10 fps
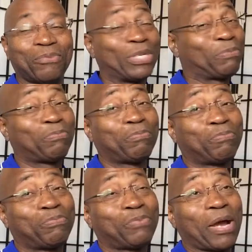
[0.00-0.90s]

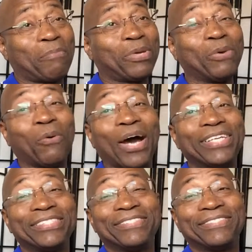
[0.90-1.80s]

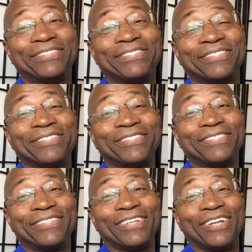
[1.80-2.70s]
P1,
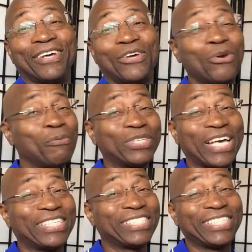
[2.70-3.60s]
humans
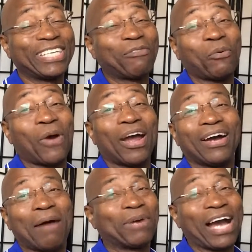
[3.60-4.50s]
are essentially self-aware.
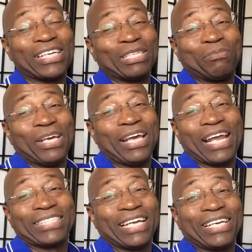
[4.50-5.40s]
I'm a conscious being.
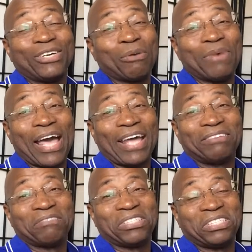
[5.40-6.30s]
That's not good or
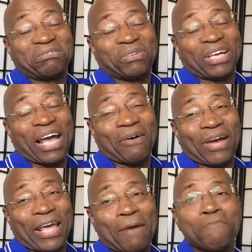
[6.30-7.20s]
bad. It's just what, how
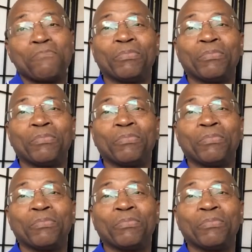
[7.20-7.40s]
I am.